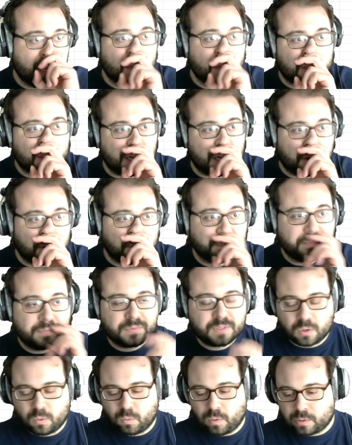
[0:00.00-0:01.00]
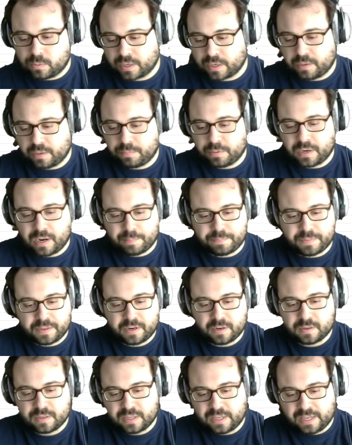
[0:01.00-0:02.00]
So what we're going to put up
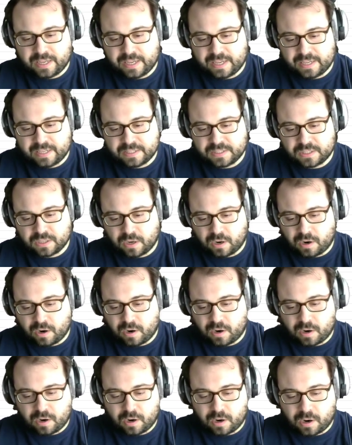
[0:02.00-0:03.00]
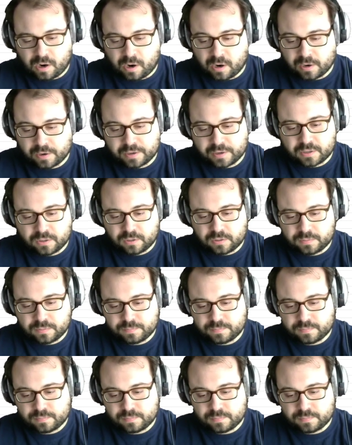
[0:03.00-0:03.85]
there is article